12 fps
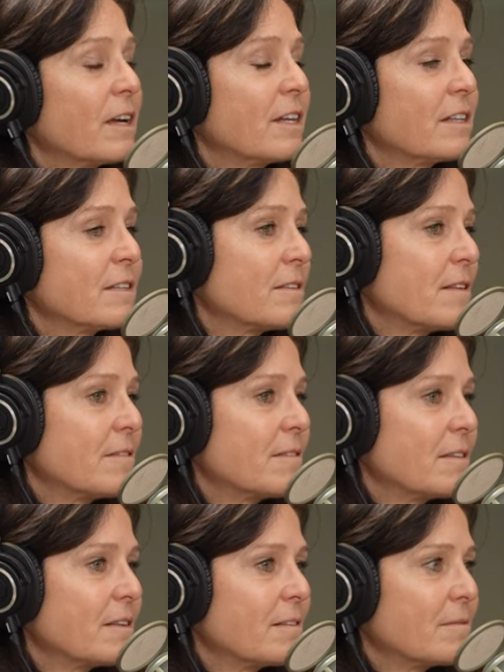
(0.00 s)
and
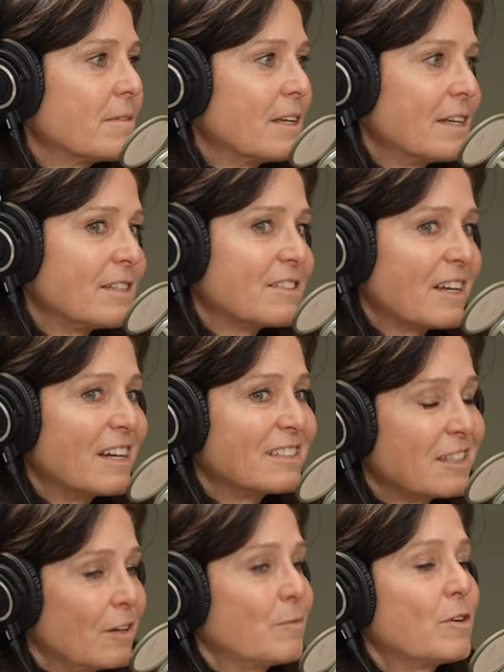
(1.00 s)
and it's
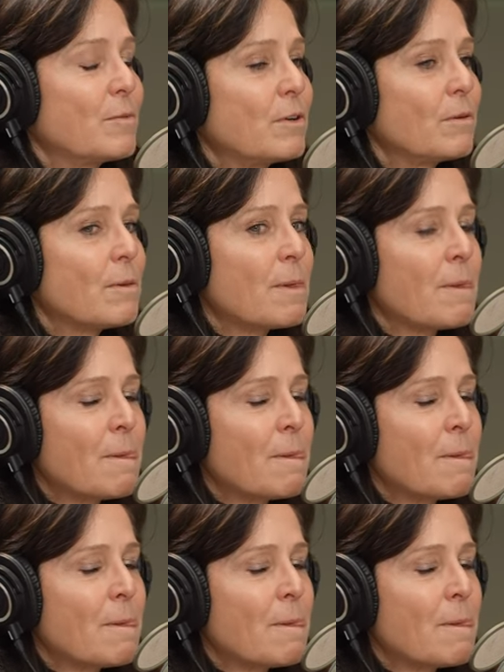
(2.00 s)
uncomfortable.